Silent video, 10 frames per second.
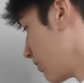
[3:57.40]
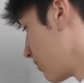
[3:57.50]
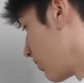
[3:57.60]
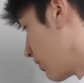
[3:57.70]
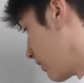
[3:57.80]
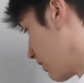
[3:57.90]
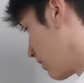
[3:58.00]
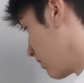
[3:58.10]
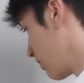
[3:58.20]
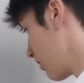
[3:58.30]
find
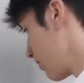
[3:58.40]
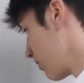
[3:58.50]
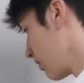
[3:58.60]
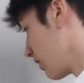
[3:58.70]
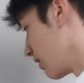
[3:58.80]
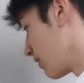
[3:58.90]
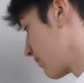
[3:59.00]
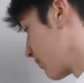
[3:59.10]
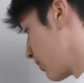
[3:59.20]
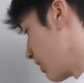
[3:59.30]
that it's
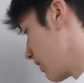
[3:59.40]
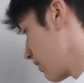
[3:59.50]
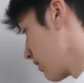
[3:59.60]
3,